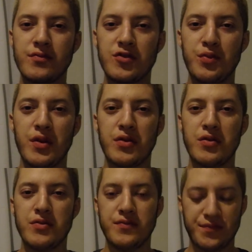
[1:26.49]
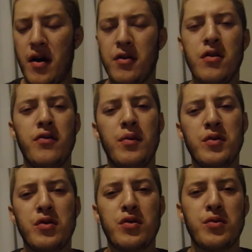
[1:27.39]
It's pretty cool. I don't know if I'm
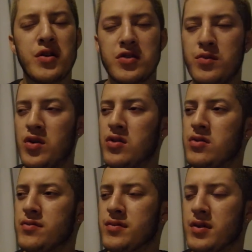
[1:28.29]
gonna go to work tomorrow